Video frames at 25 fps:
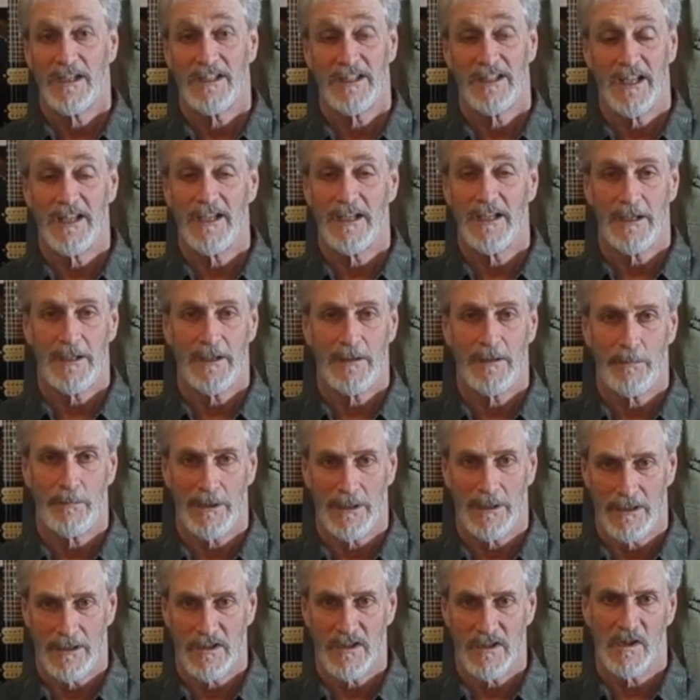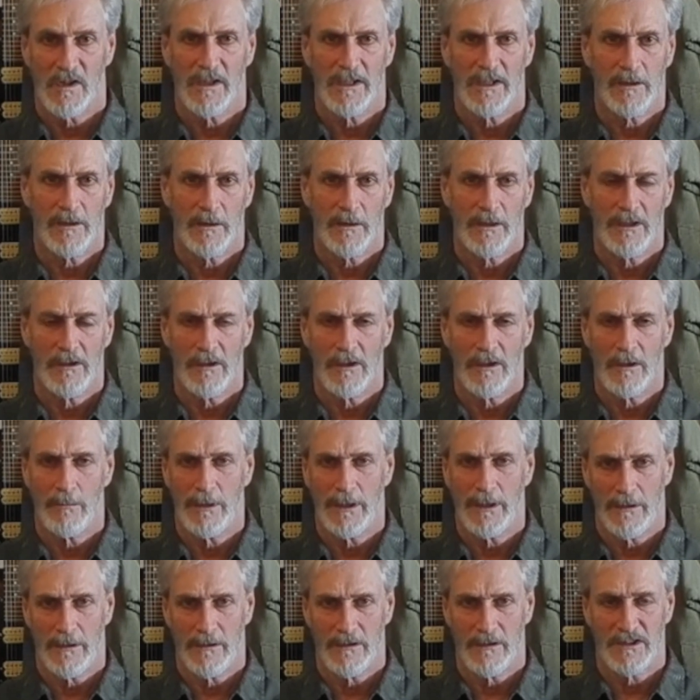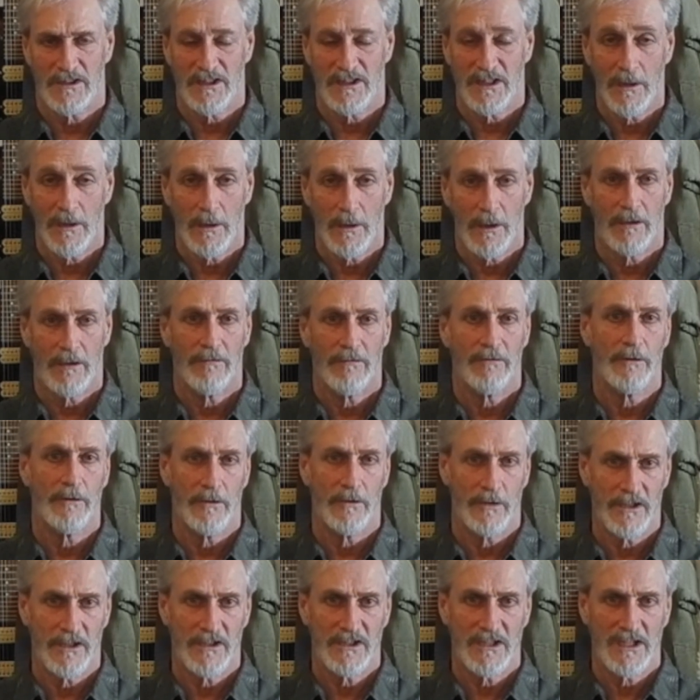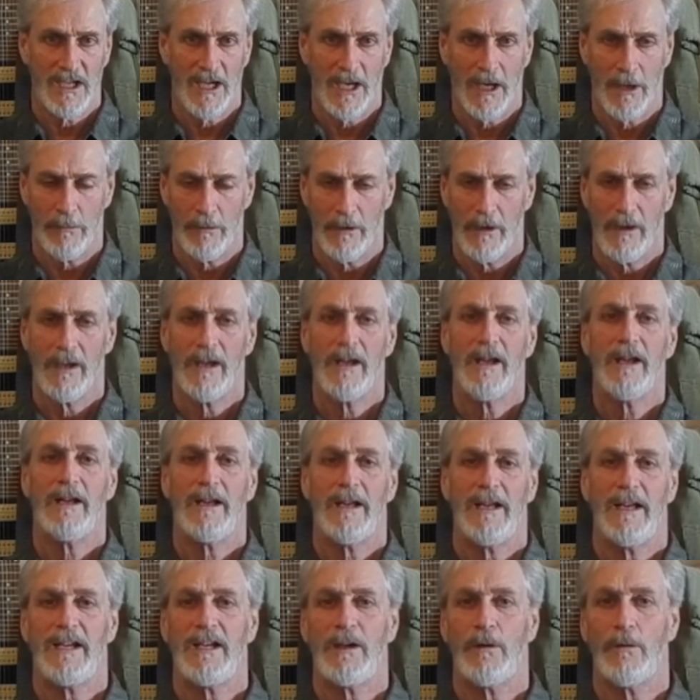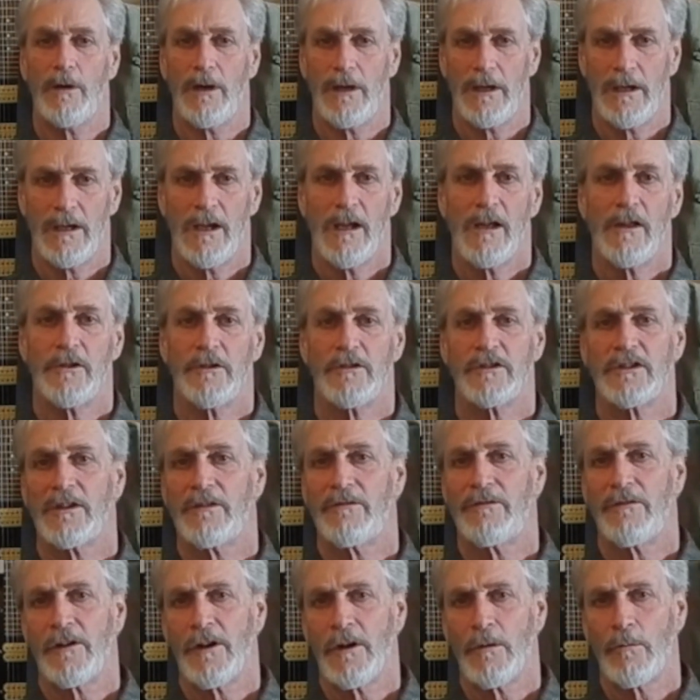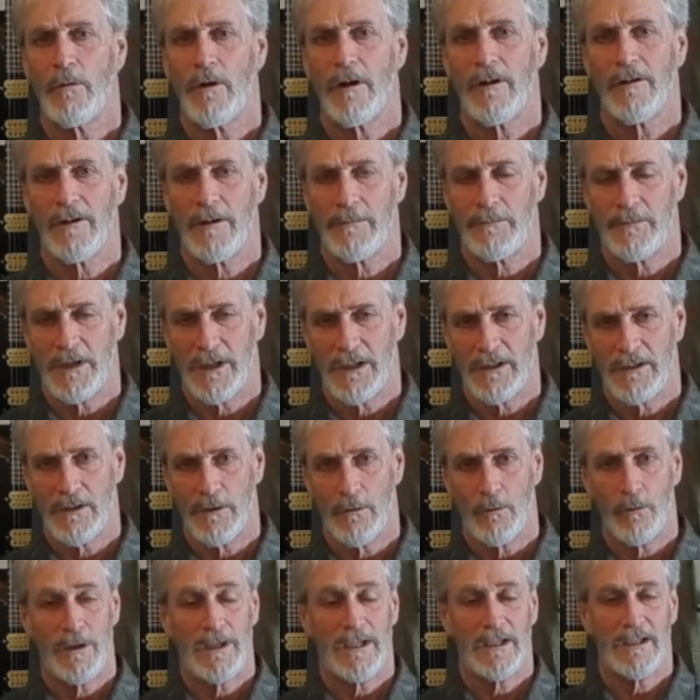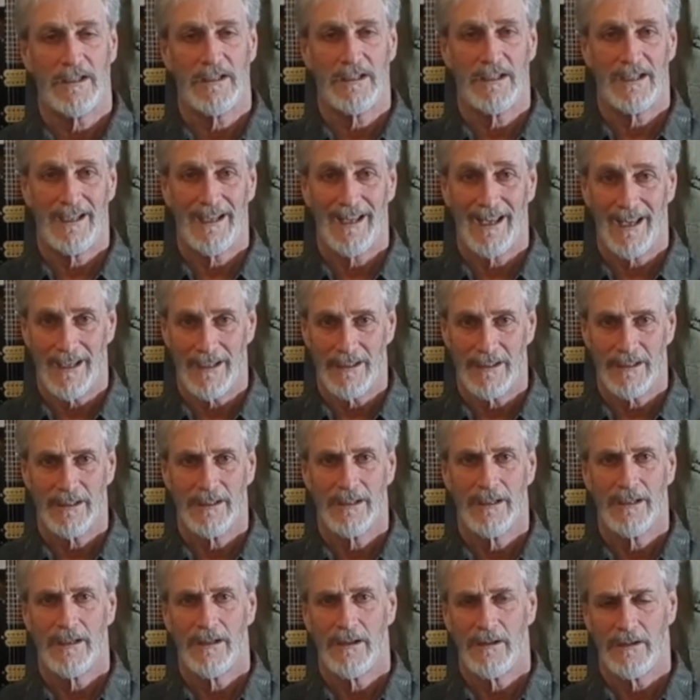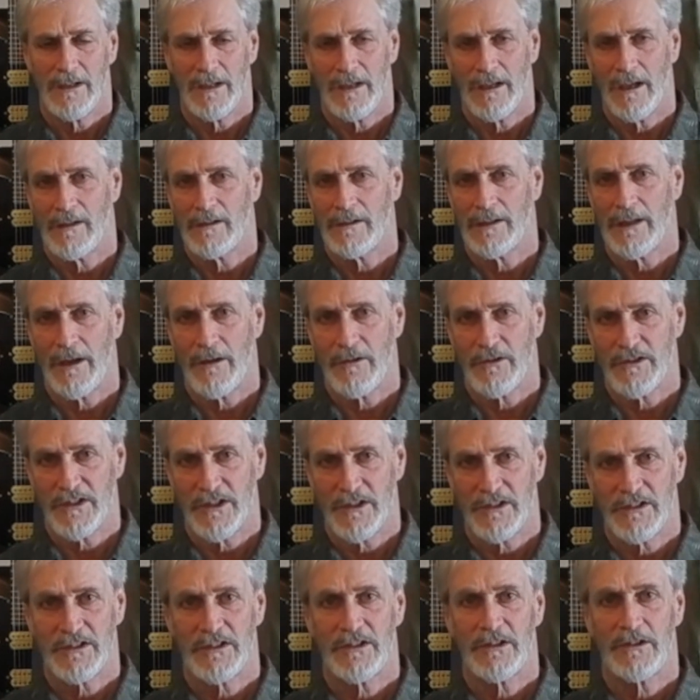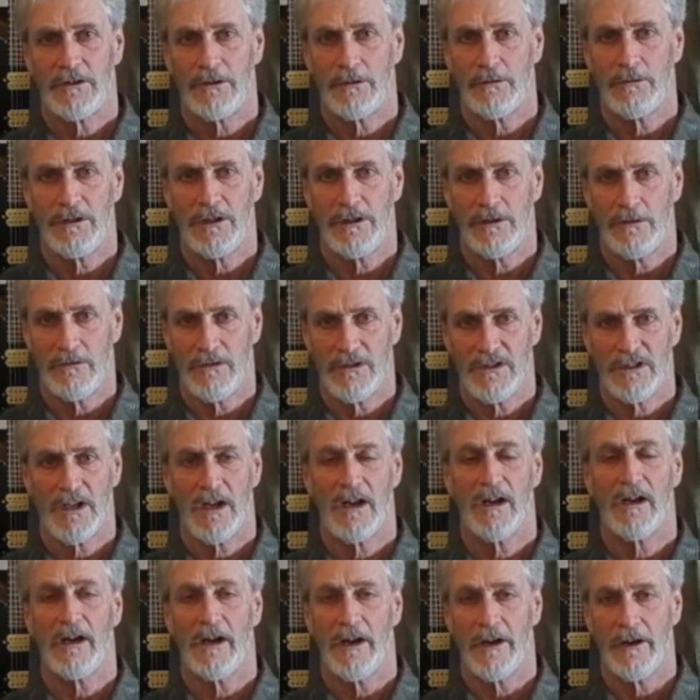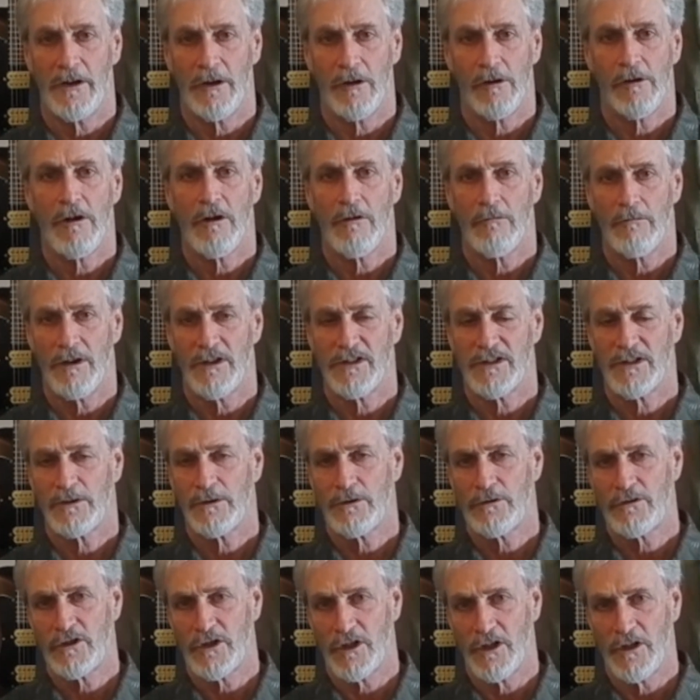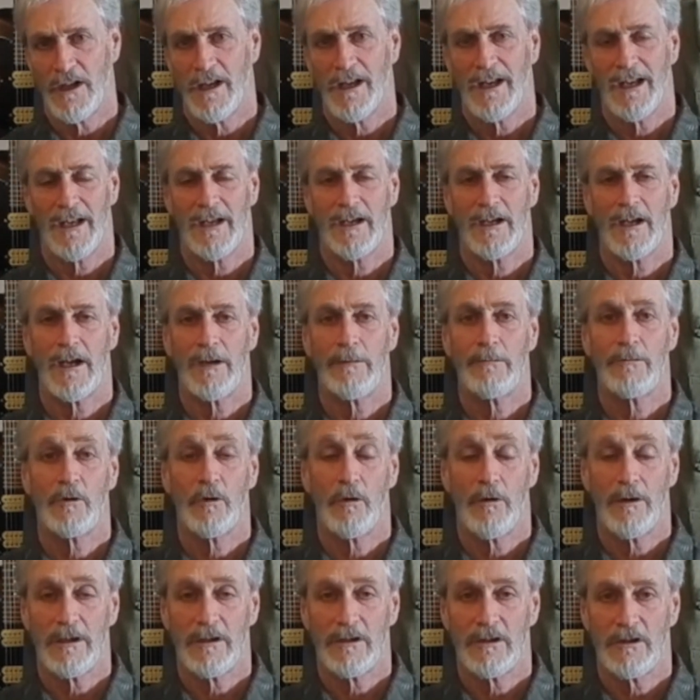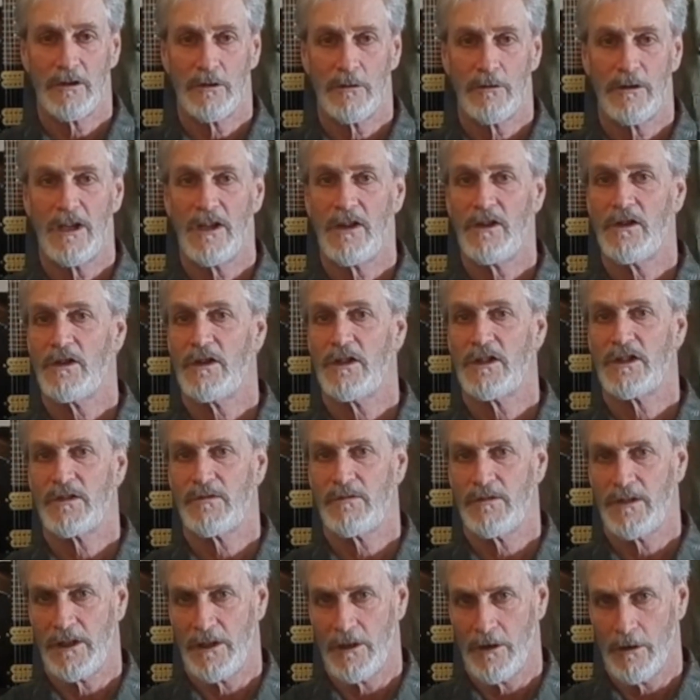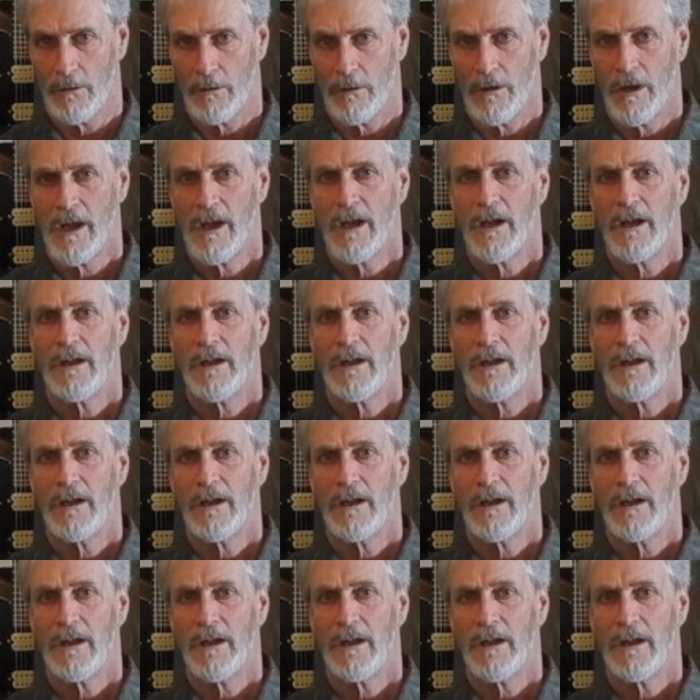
1080p is likely going to be the ceiling for this camera. Anyway, there's a firmware update that we can get that allows us to use a higher resolution. And I'm going to, in this video,